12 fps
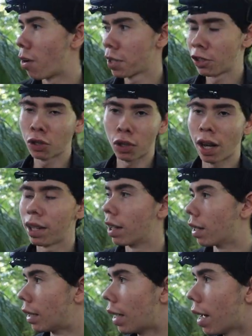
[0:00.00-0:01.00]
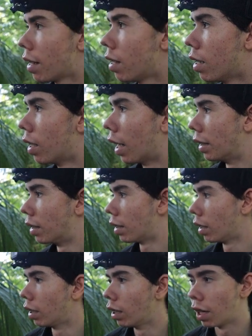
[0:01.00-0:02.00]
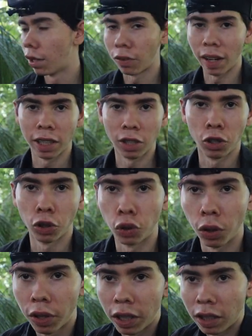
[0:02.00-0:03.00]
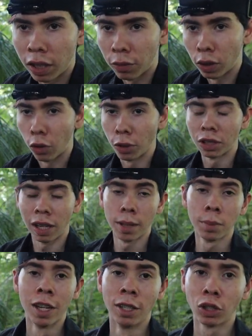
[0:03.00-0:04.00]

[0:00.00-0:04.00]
I'm gonna try again and see if I can just drill this in for lower time.